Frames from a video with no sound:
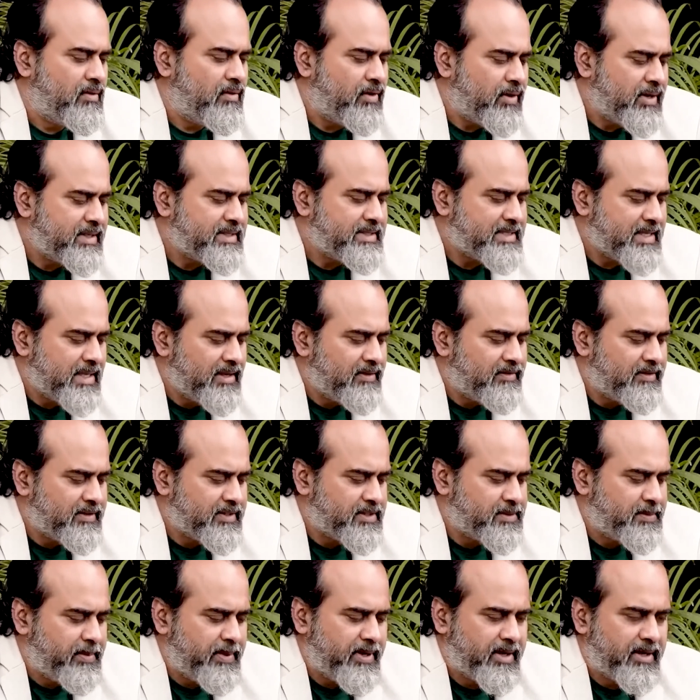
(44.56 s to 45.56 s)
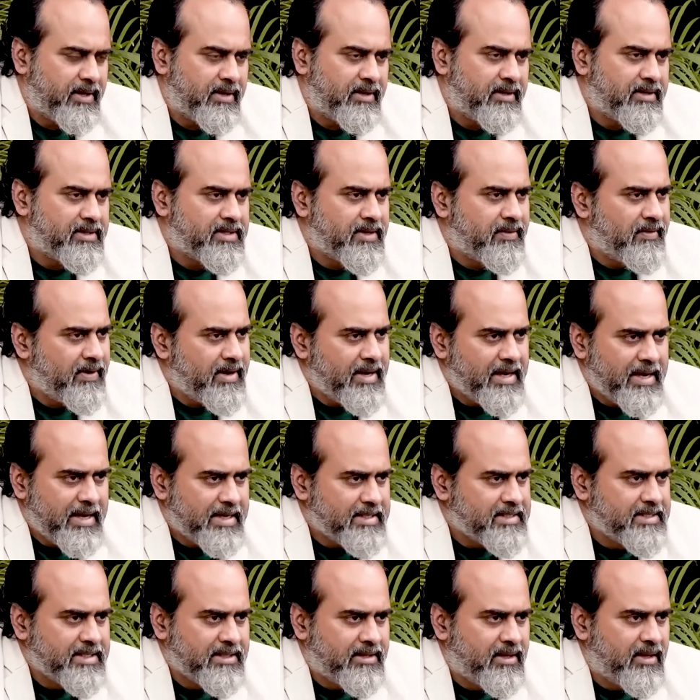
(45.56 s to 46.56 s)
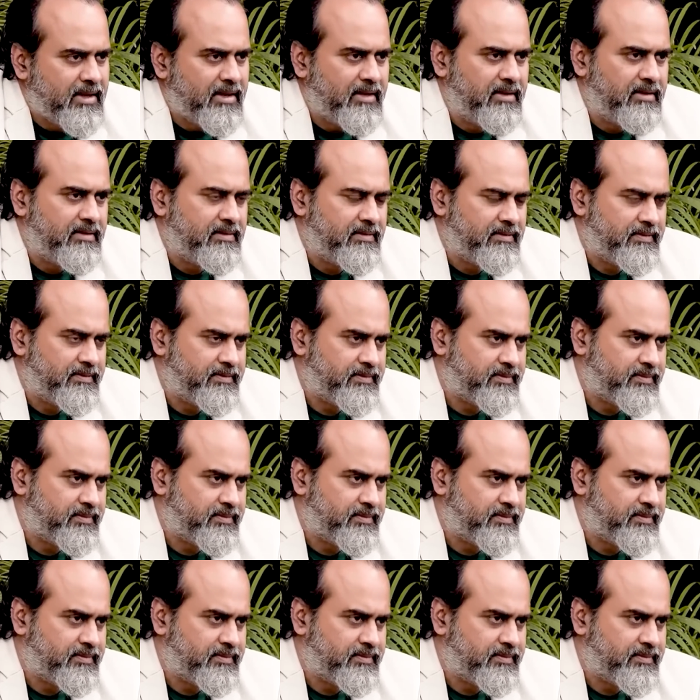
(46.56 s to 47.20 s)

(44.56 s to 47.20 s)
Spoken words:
Now, what is self-respect? It's a very hazy thing.